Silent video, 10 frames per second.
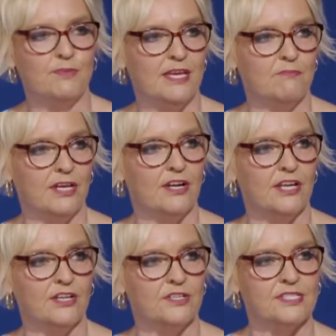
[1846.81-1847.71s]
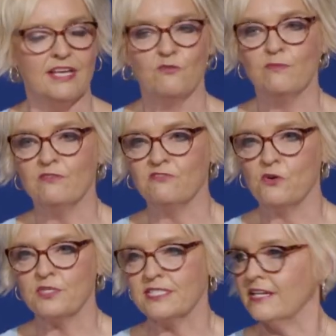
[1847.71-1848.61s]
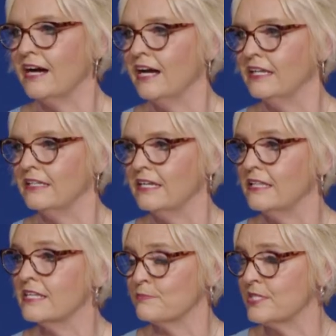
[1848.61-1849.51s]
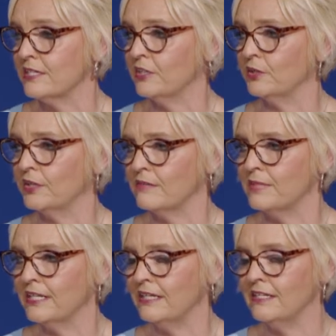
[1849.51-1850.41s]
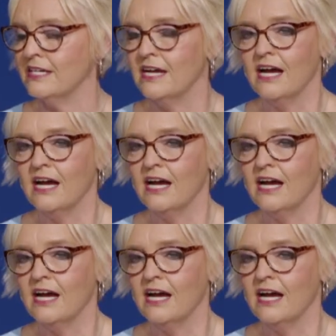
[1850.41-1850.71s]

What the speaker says: being barriers that we've been focusing on in this particular committee.